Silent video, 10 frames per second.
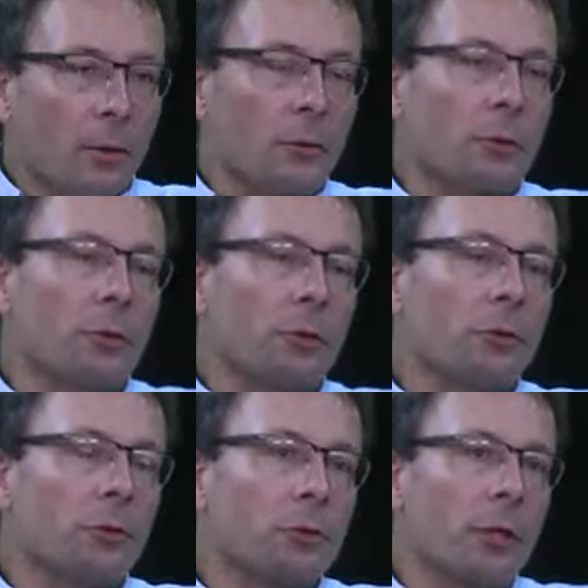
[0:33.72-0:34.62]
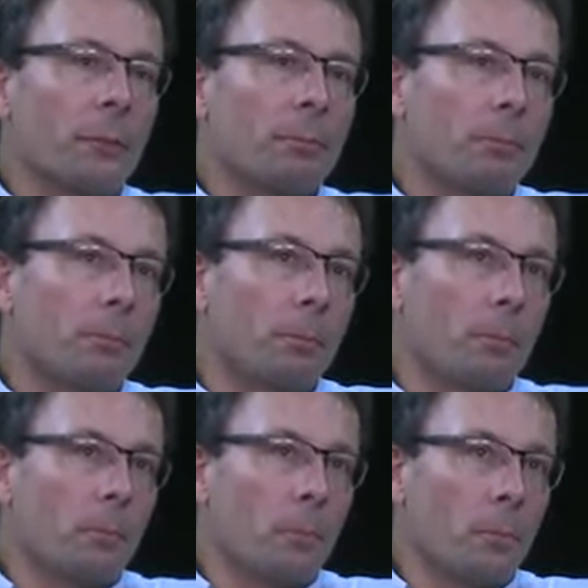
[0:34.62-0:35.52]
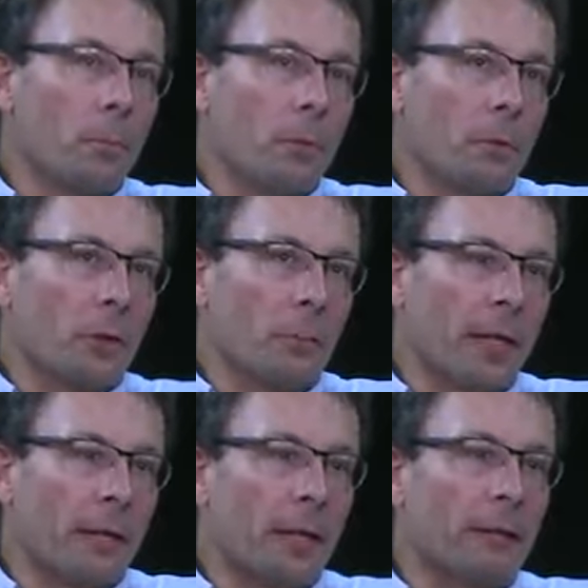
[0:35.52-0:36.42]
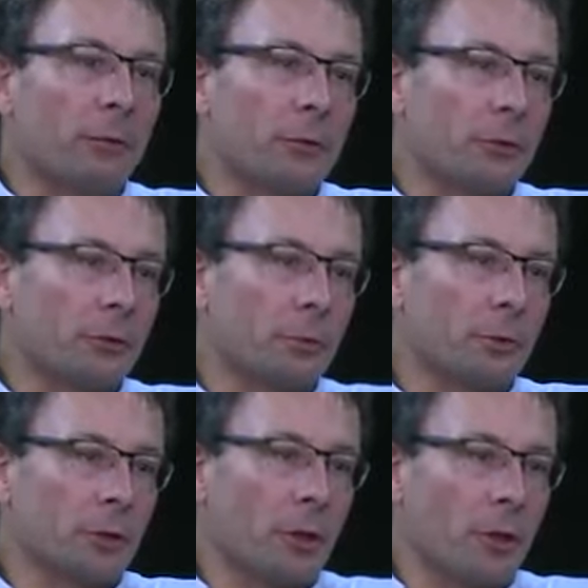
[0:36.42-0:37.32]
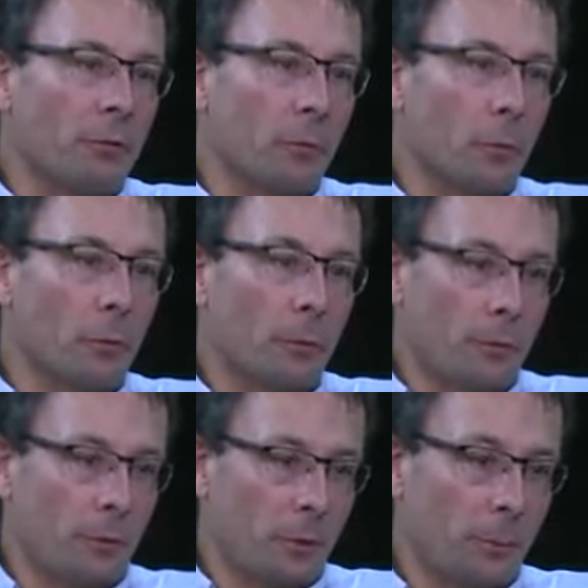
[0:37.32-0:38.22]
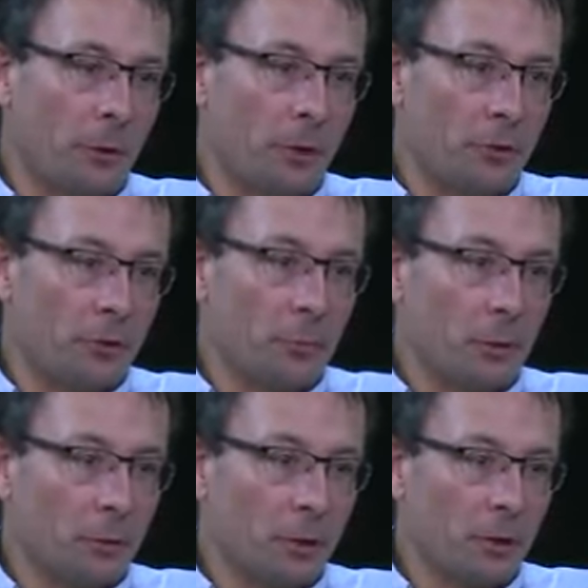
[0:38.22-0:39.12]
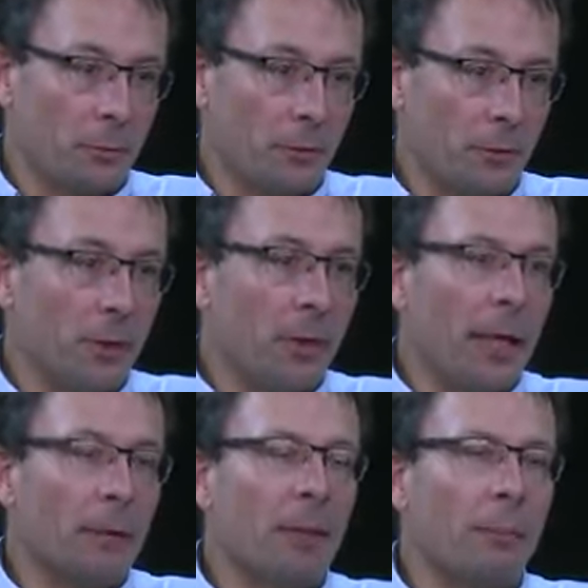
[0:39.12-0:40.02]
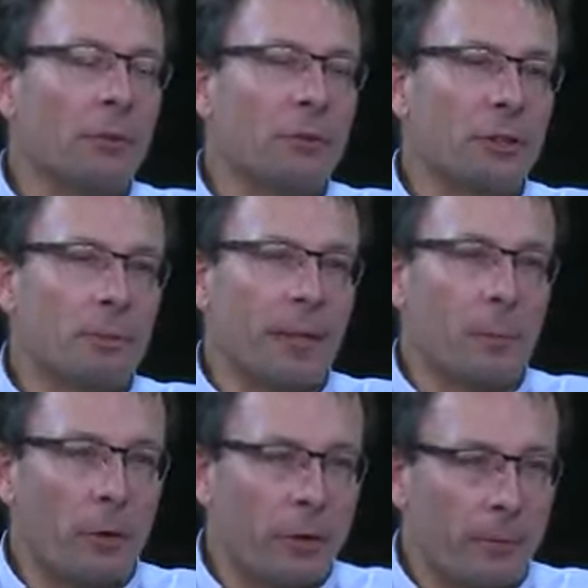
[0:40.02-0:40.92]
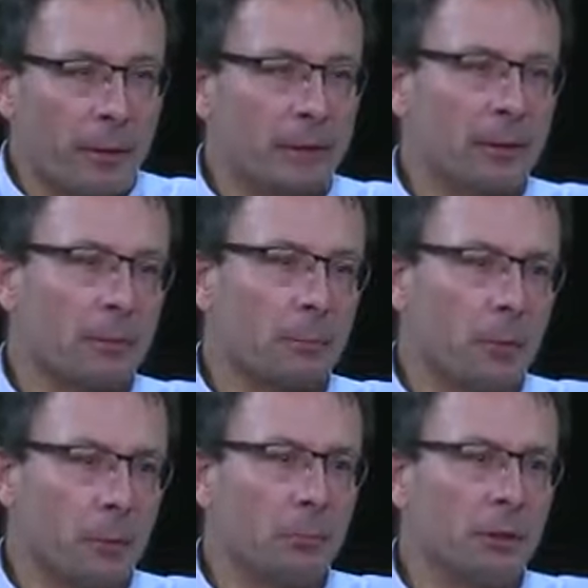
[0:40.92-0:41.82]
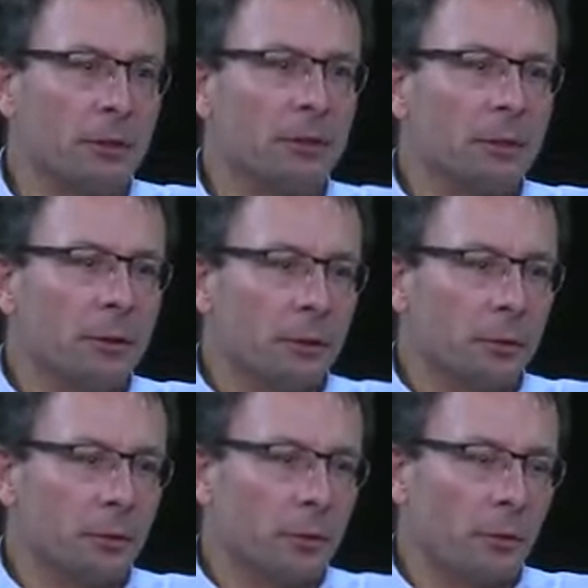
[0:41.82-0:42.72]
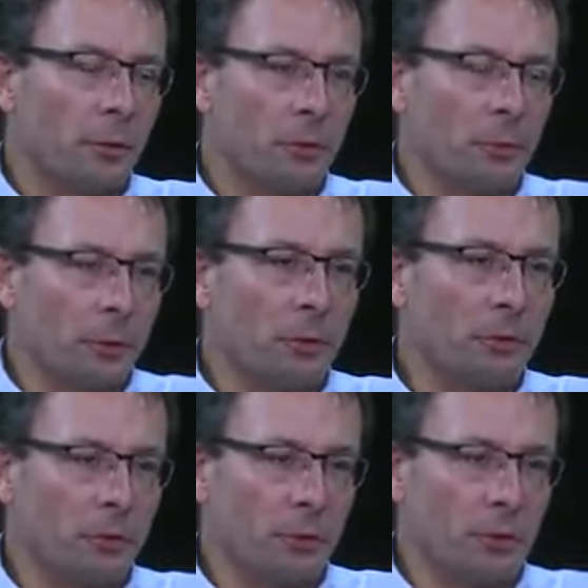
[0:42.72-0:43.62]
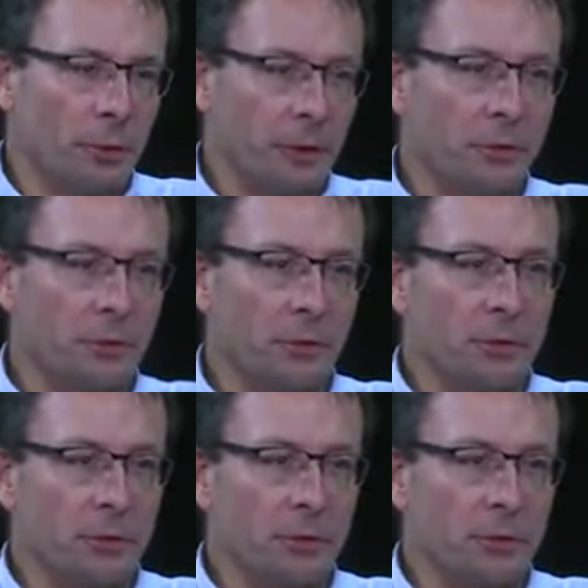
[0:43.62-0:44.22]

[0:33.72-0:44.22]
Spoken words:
So could you describe what the main livelihood sources are for the communities you've been working with? And maybe just explain whereabouts in Zimbabwe these communities are situated.